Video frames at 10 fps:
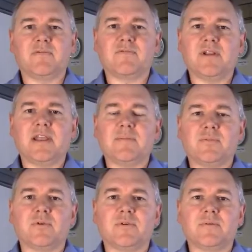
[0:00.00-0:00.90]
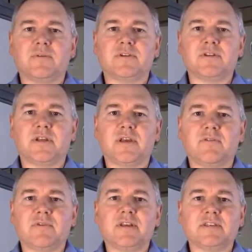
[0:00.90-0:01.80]
really important
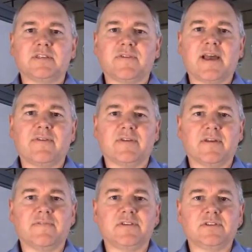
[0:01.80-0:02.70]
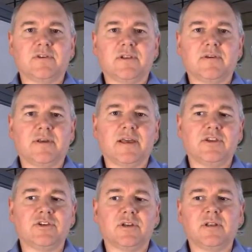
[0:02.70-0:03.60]
reasons for having a physical
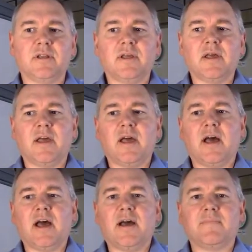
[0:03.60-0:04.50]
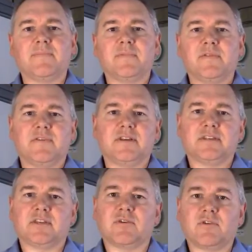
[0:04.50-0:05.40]
location. The first,
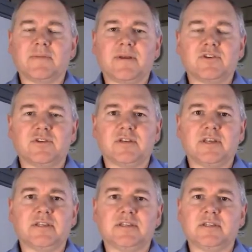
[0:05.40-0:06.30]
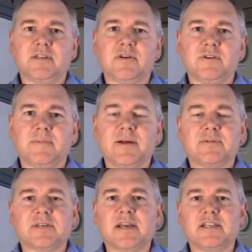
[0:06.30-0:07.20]
as I already mentioned, is to be able
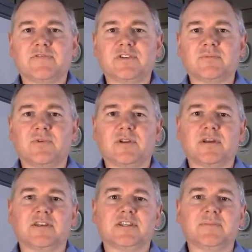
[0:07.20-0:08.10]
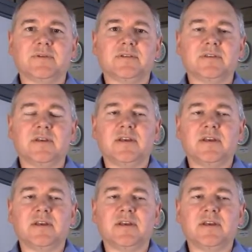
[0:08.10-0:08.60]
to cater for smaller customers.